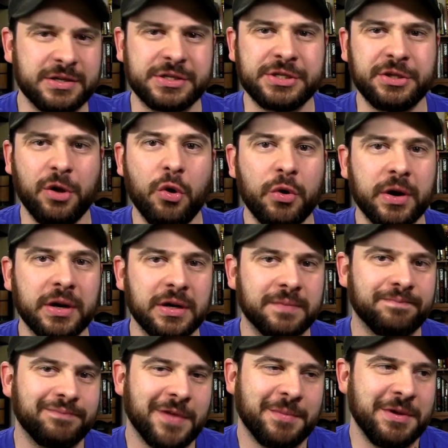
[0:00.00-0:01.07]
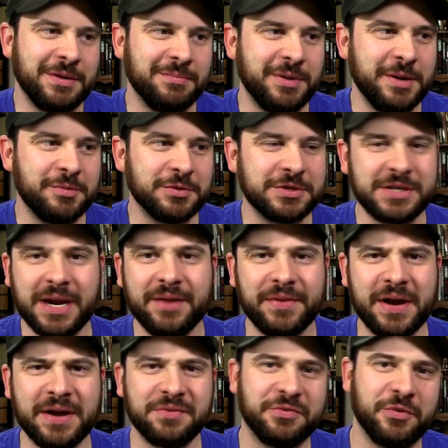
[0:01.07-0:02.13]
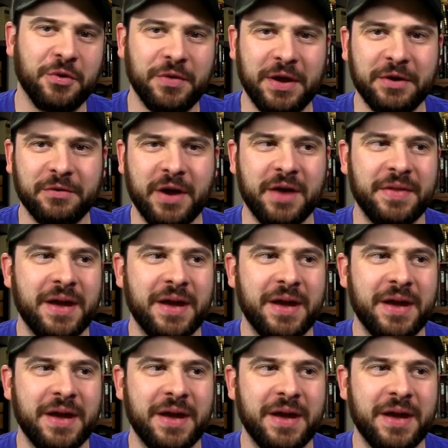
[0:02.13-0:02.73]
a slogan I mean, people say that and throw that around.